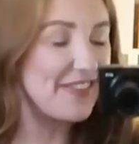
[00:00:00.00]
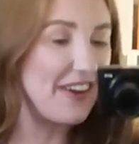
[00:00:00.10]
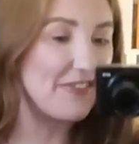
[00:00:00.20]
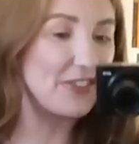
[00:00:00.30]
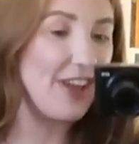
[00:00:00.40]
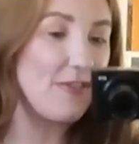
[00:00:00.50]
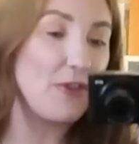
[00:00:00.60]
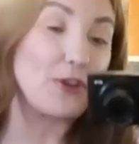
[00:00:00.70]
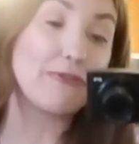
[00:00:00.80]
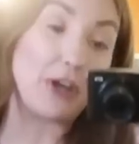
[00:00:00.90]
of comfort level.
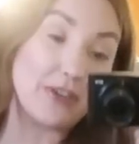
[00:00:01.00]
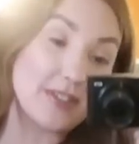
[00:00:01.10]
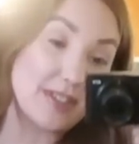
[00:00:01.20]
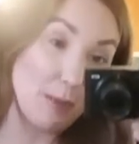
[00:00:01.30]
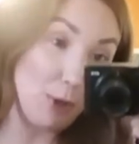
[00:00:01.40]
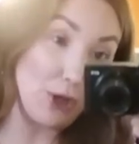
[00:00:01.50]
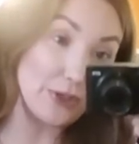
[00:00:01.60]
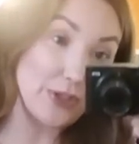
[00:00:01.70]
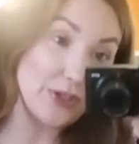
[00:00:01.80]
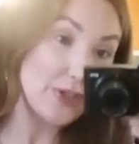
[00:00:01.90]
They're very similar
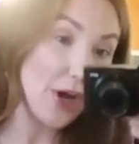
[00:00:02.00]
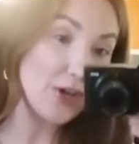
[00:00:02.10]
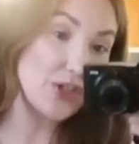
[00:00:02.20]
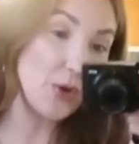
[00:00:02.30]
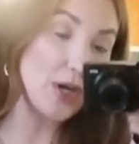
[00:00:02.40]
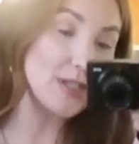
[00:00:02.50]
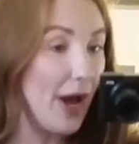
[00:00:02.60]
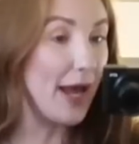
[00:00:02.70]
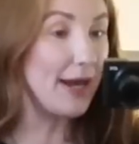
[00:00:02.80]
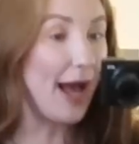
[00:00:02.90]
to the Zara shorts,
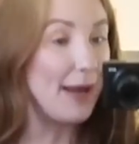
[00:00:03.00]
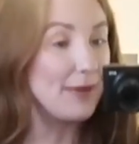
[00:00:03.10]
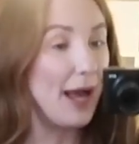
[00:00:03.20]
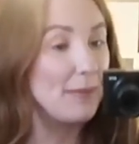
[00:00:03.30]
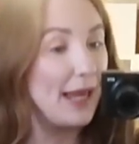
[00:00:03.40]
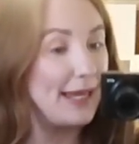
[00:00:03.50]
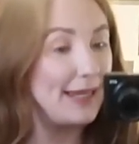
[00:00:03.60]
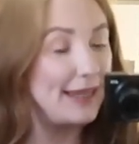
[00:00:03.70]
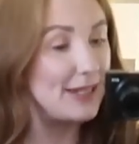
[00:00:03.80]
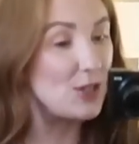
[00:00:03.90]
but I'm
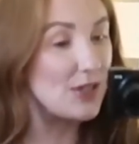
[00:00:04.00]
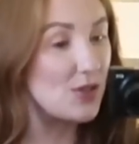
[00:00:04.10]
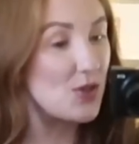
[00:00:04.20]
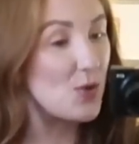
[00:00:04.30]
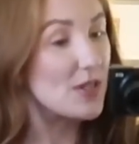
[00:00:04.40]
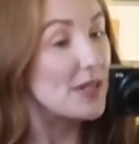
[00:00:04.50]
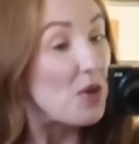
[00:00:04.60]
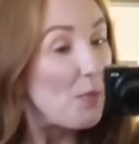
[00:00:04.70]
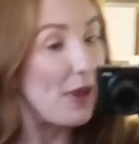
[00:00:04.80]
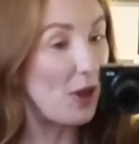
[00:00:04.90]
liking just shorts a
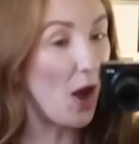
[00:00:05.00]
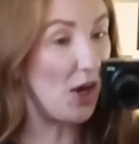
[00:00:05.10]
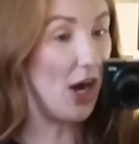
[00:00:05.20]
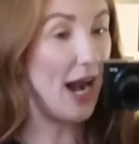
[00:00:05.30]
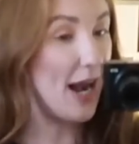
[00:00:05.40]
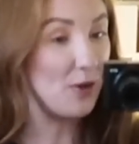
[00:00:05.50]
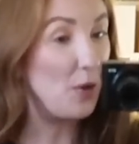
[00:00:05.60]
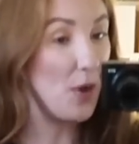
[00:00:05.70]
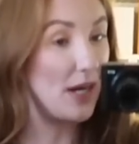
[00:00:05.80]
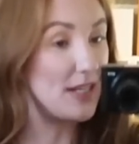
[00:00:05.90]
little bit longer, and I don't
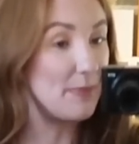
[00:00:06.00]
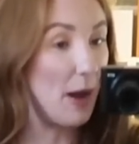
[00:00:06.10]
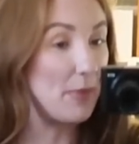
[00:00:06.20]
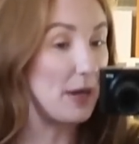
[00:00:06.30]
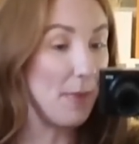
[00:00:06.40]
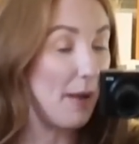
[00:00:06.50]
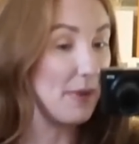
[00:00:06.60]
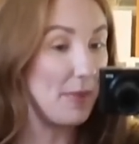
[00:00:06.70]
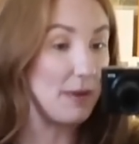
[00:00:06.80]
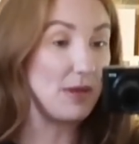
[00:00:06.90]
know what it is about being a mom
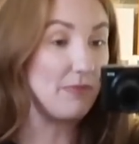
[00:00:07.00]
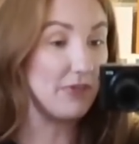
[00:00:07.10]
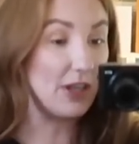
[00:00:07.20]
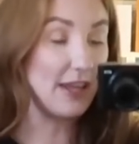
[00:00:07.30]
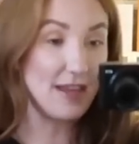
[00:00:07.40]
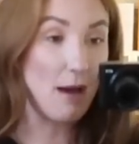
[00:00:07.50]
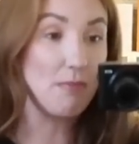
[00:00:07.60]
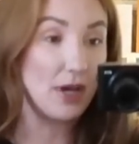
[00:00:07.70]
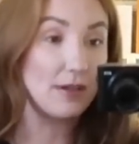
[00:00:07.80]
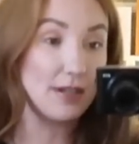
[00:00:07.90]
that made me feel like
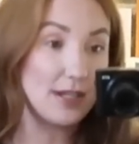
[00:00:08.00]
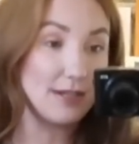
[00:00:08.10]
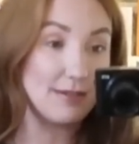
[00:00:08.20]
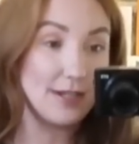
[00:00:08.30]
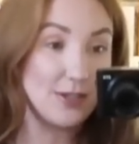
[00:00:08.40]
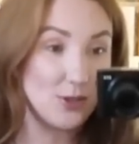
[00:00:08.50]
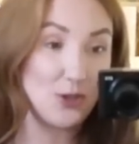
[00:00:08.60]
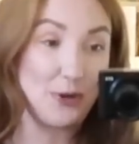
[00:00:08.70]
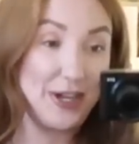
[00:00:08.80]
that, but it's true,